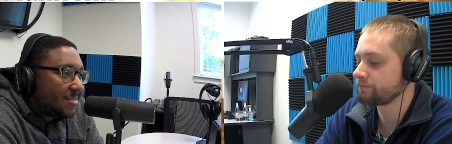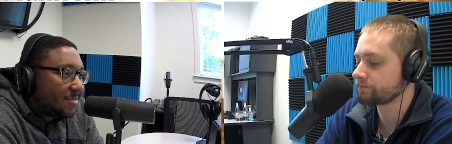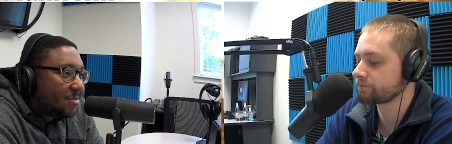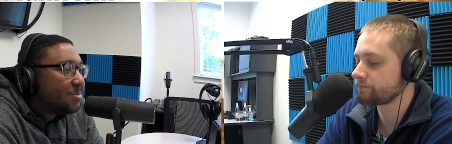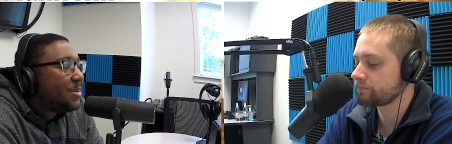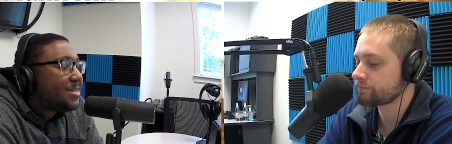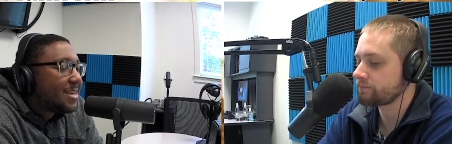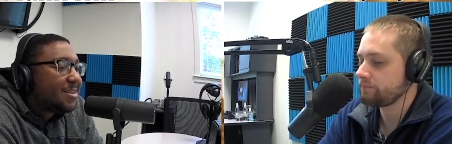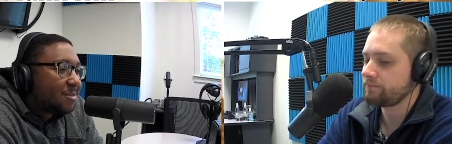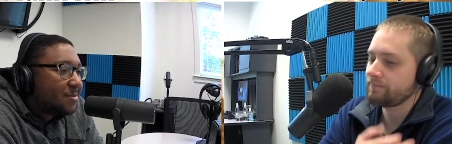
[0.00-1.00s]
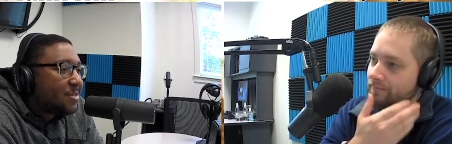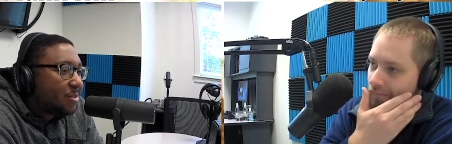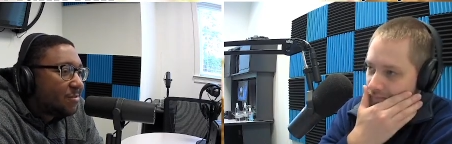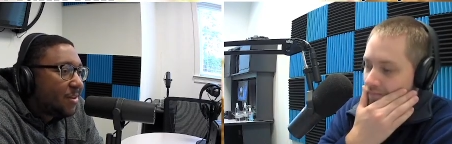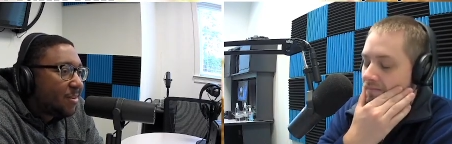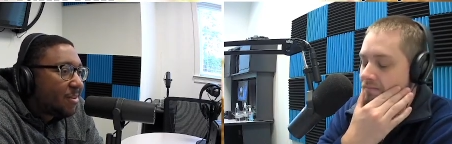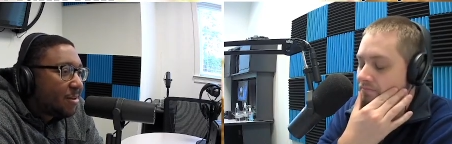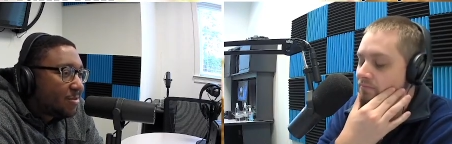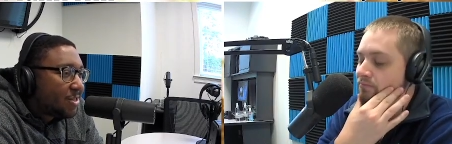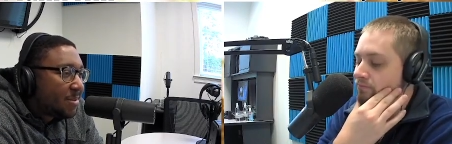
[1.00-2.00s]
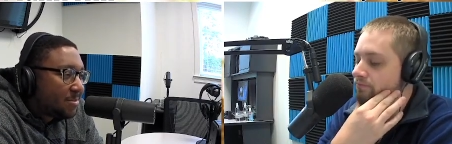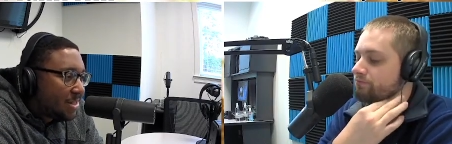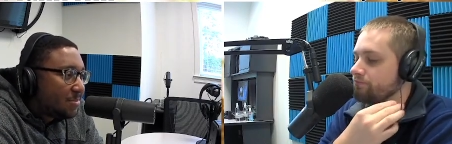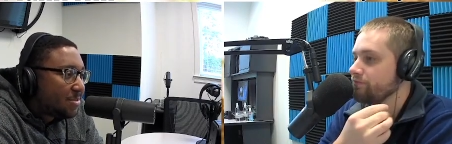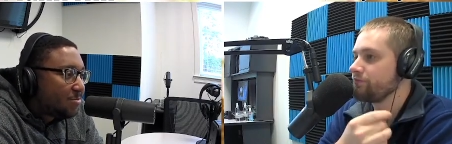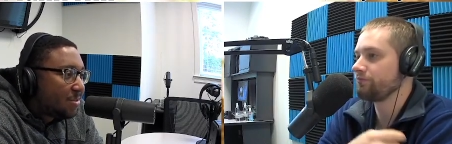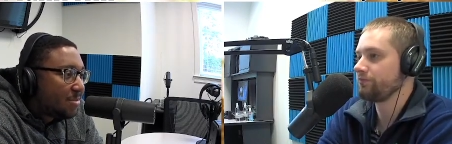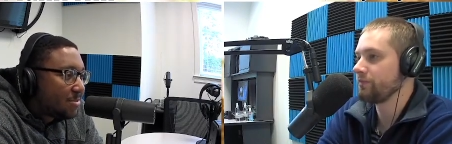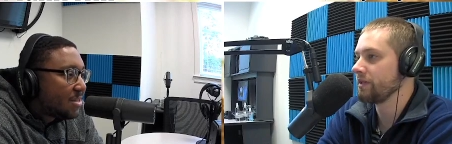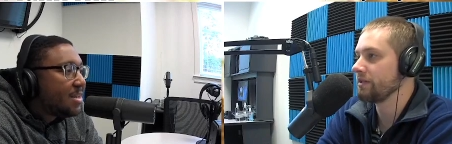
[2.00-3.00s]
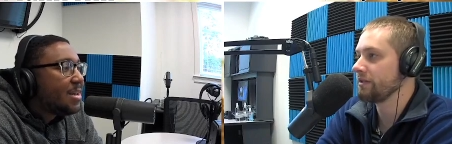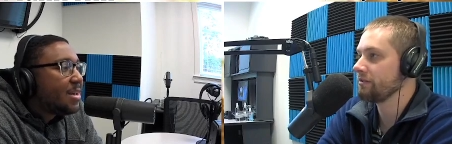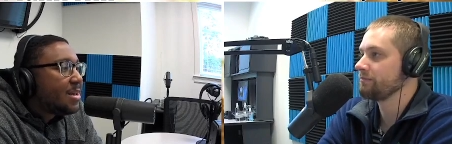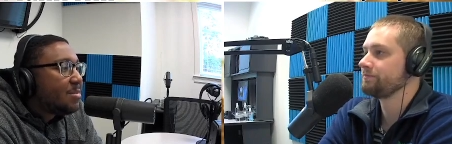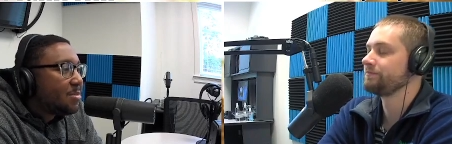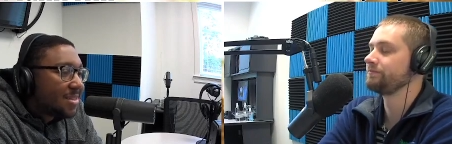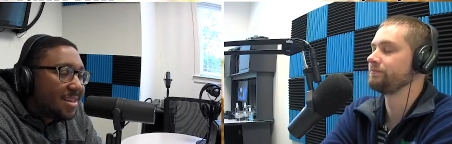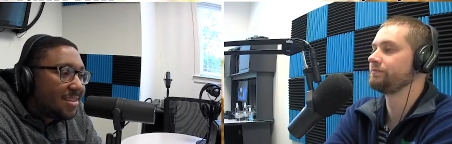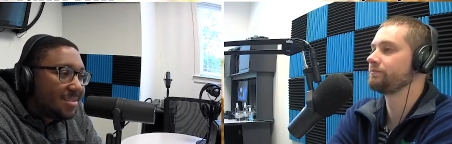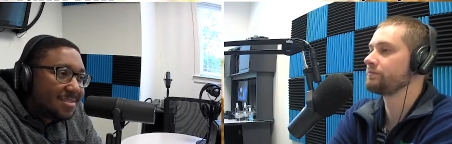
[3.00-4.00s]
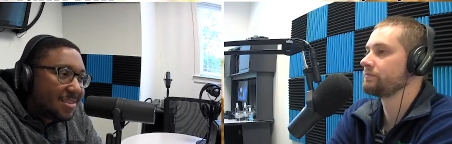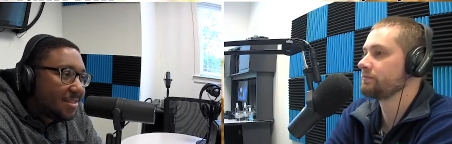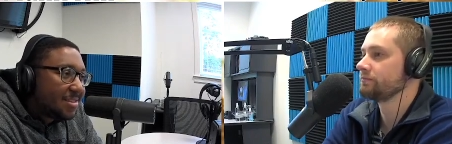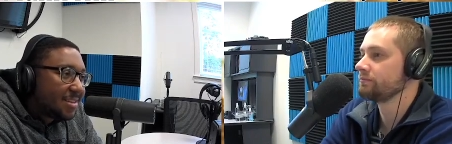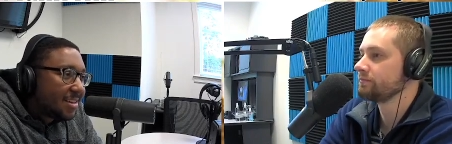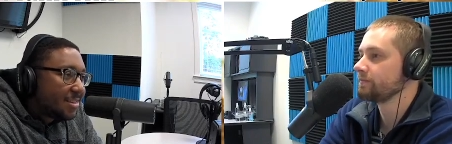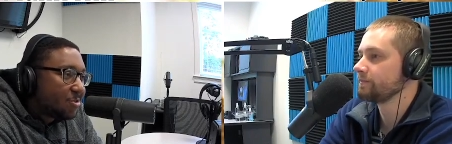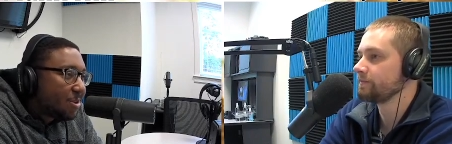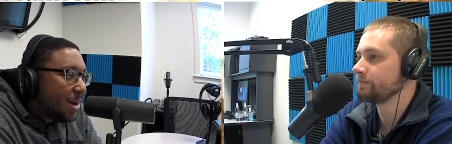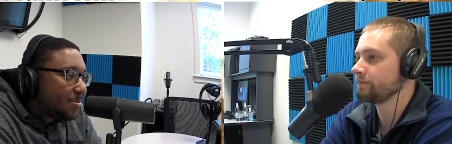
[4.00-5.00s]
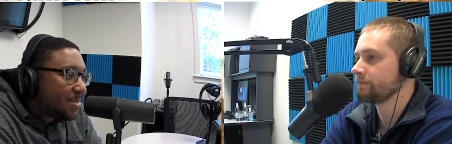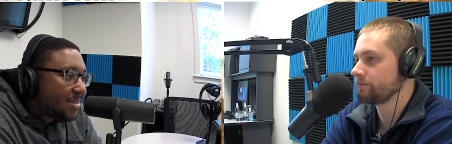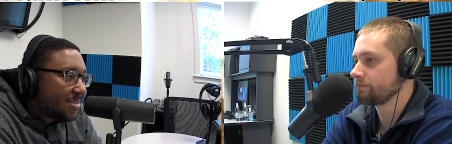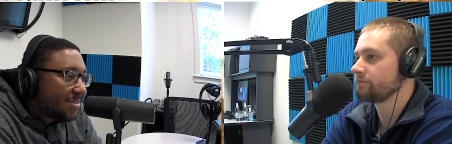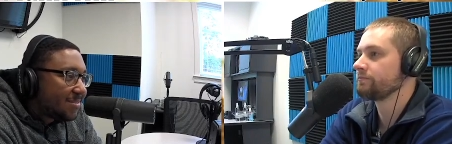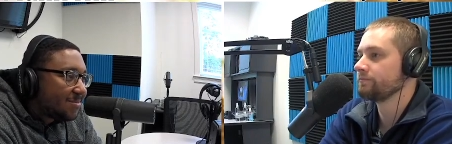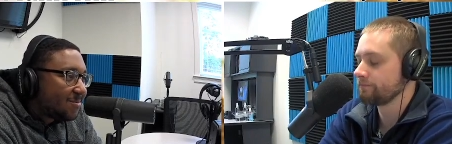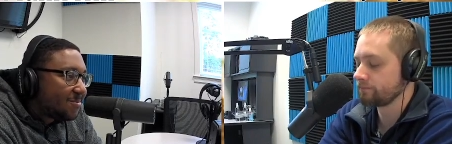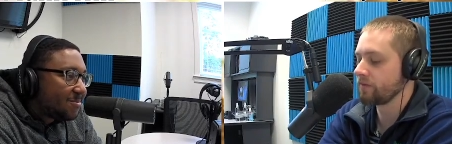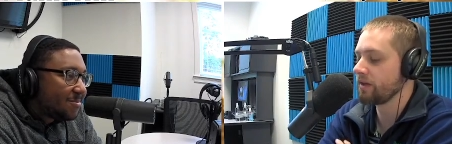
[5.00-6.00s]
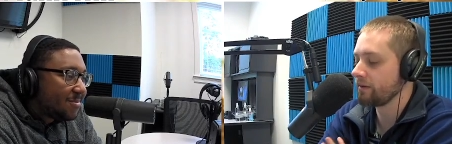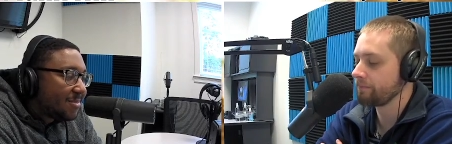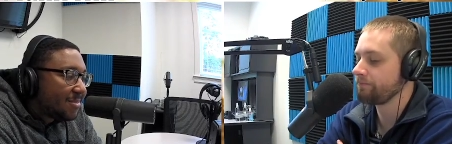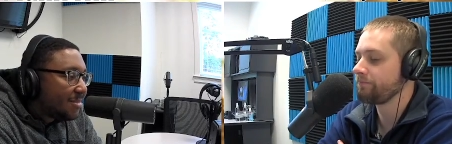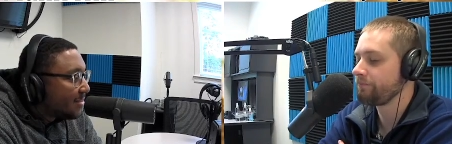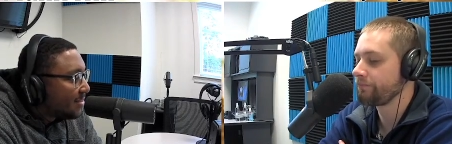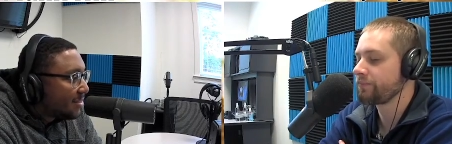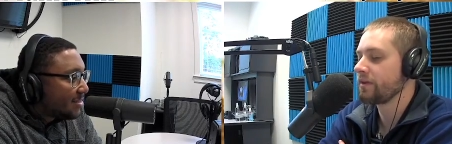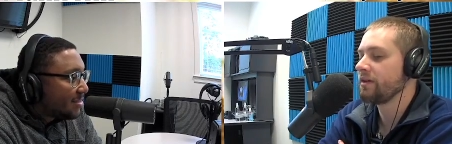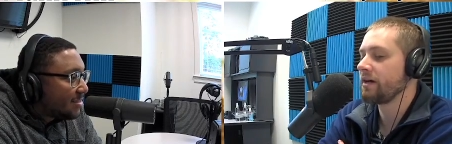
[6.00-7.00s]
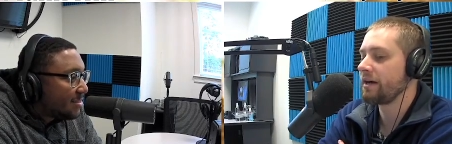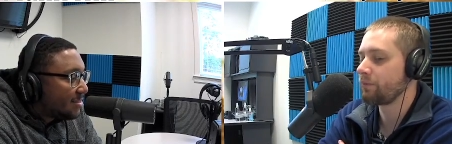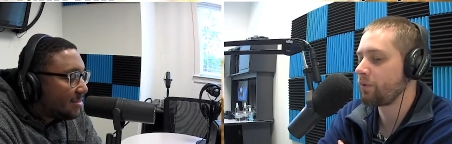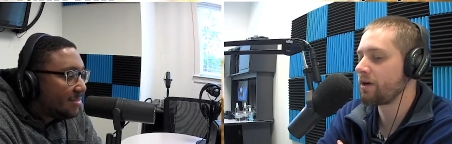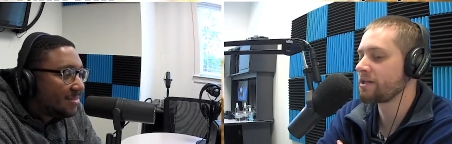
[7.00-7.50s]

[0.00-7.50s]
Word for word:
Speaker 1: which means they could eventually figure it out with John, Jameson Williams. Yeah, but then the like the drops.
Speaker 2: Yeah, I want